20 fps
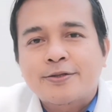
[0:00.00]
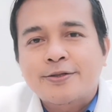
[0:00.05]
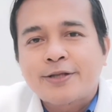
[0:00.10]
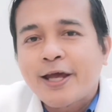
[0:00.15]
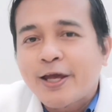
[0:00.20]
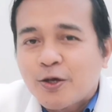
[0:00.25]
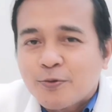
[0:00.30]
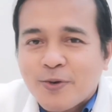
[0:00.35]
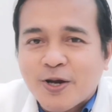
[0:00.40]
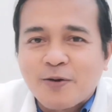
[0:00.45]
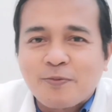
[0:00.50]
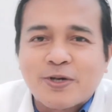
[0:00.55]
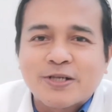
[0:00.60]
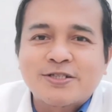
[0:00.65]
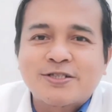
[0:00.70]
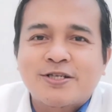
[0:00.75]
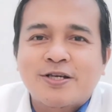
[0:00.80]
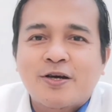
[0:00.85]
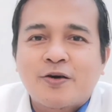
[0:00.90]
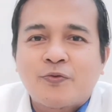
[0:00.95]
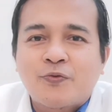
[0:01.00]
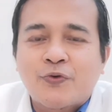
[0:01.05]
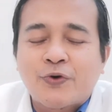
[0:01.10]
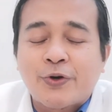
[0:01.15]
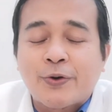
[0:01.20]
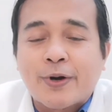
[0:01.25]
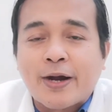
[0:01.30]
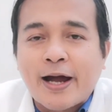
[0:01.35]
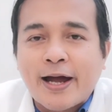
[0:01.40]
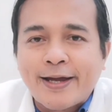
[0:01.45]
Thank you very much for
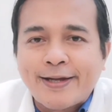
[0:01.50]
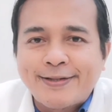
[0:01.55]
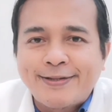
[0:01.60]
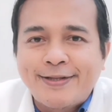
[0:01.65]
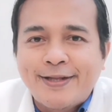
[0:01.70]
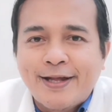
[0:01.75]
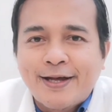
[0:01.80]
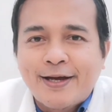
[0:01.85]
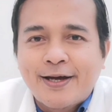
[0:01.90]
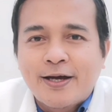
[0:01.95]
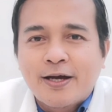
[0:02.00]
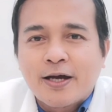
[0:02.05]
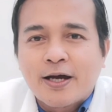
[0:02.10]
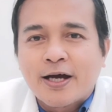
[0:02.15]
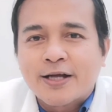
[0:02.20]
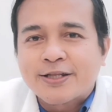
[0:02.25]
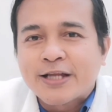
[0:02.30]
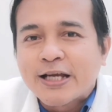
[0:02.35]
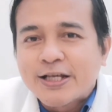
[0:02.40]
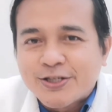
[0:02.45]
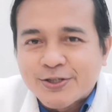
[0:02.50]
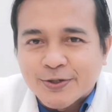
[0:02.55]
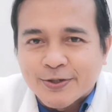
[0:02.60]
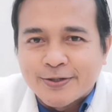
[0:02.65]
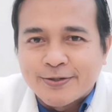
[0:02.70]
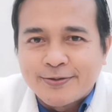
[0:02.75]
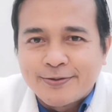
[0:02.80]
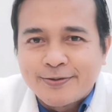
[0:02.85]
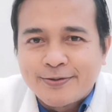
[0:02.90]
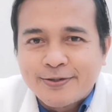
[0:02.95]
your kind
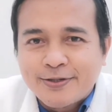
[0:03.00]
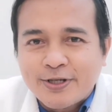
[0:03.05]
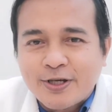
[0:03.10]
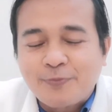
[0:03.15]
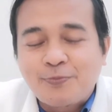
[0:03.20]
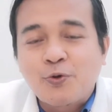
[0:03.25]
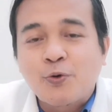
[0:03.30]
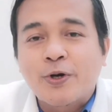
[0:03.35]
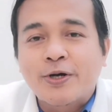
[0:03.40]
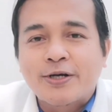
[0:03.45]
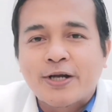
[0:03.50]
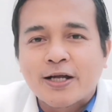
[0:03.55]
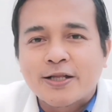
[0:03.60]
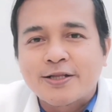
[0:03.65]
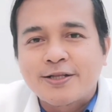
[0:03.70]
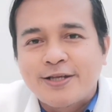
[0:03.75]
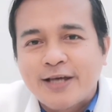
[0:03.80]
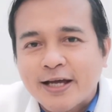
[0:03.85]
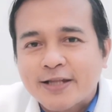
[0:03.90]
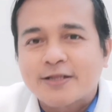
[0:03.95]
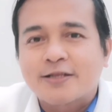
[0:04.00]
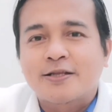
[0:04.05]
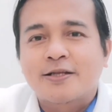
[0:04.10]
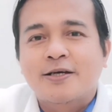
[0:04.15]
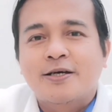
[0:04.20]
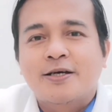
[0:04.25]
attention. If you are not yet